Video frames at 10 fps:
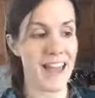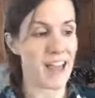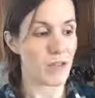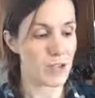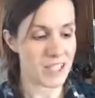I
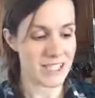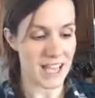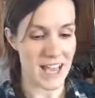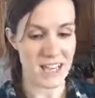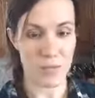really
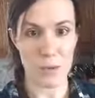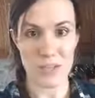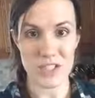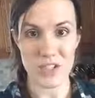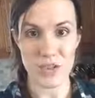decided that what we
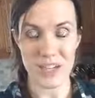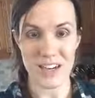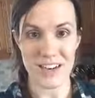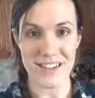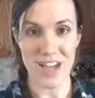do here
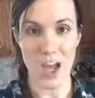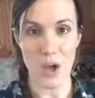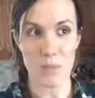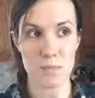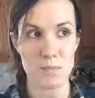is
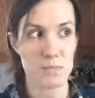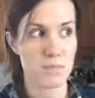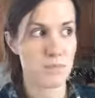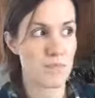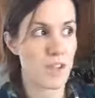help,
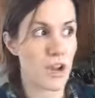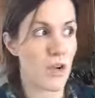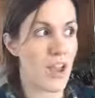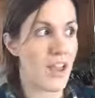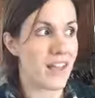
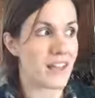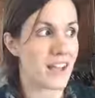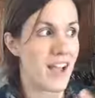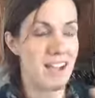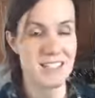the
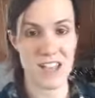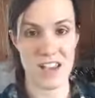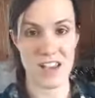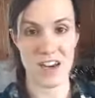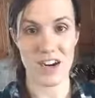content
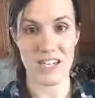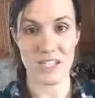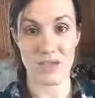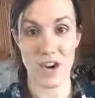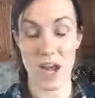here is
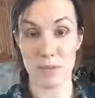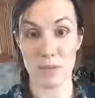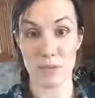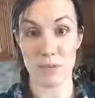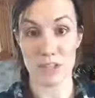for helping
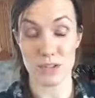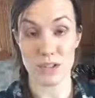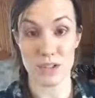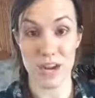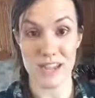people reduce
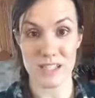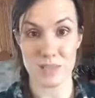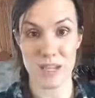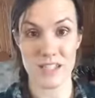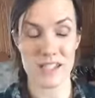stress,
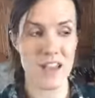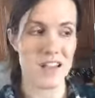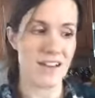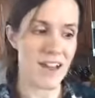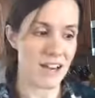because
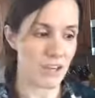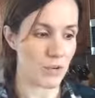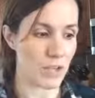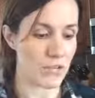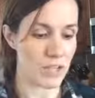not
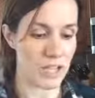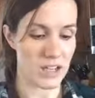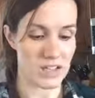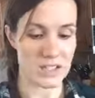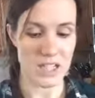everyone really
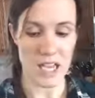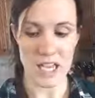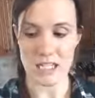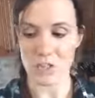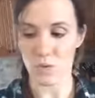
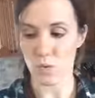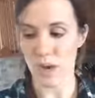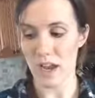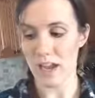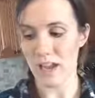understands
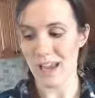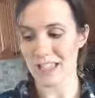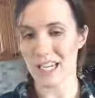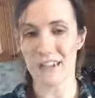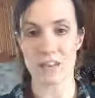what
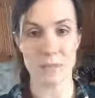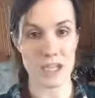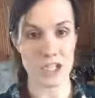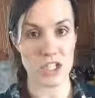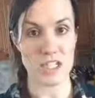
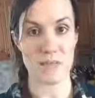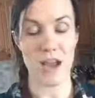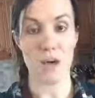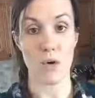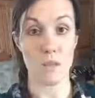anti-inflammation is
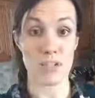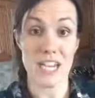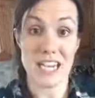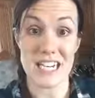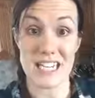about
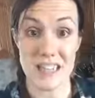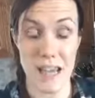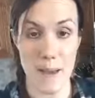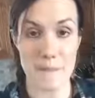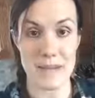pertaining to
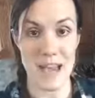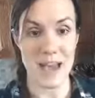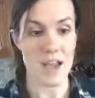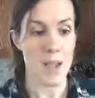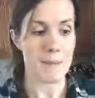them yet,
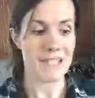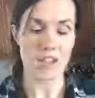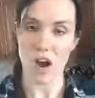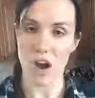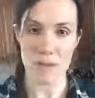but it's
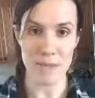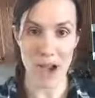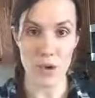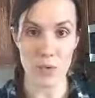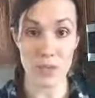all
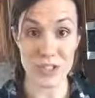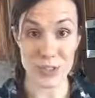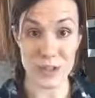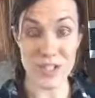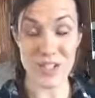about
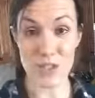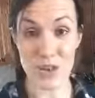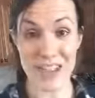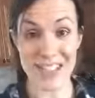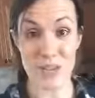reducing
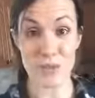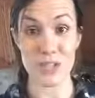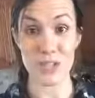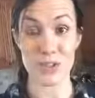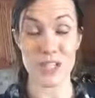stress and
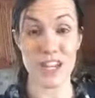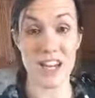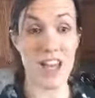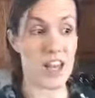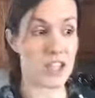reducing
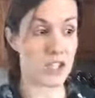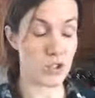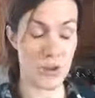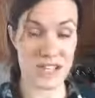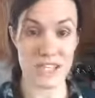the
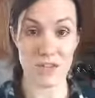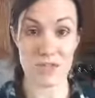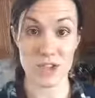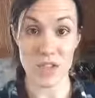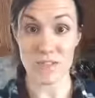stress that
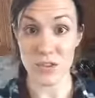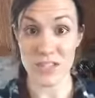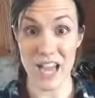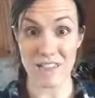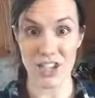some foods
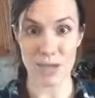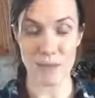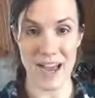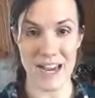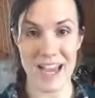have on your
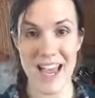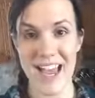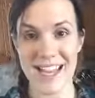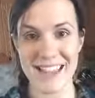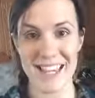body.
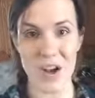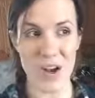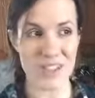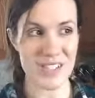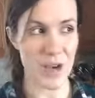And then
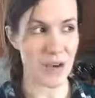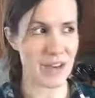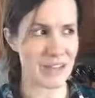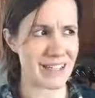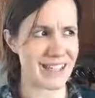also, I
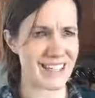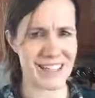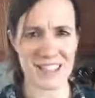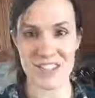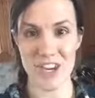realized I
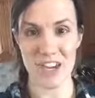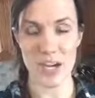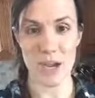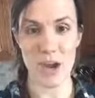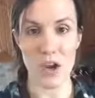love talking
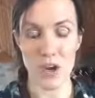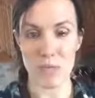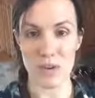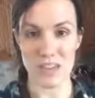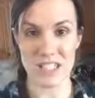about
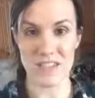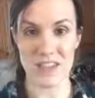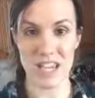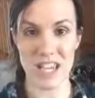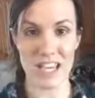
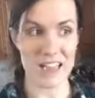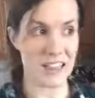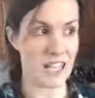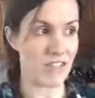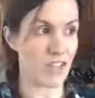productivity and
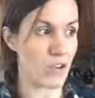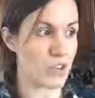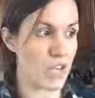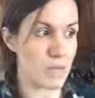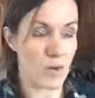life
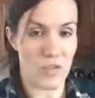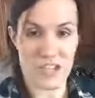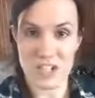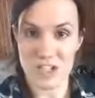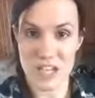coaching and
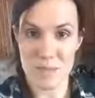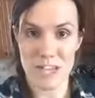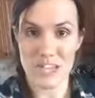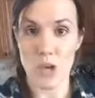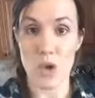motivational type
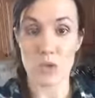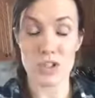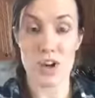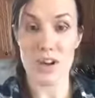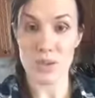things, which
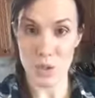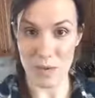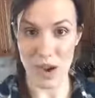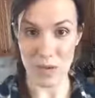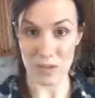are also
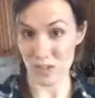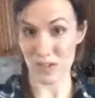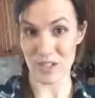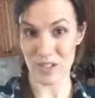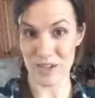about
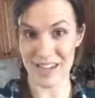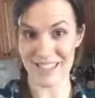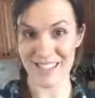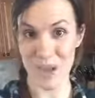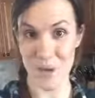reducing stress.
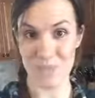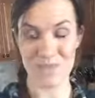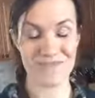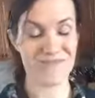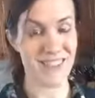So
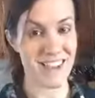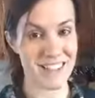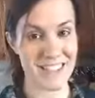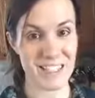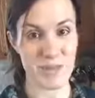I think
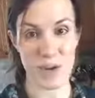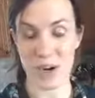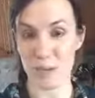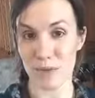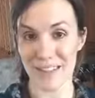that's what our
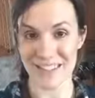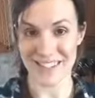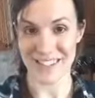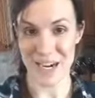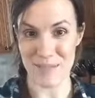umbrella is
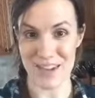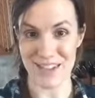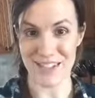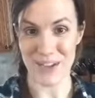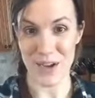going to be here,
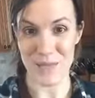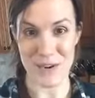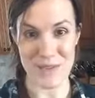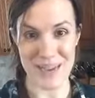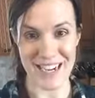so I hope you
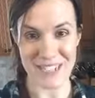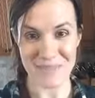don't mind.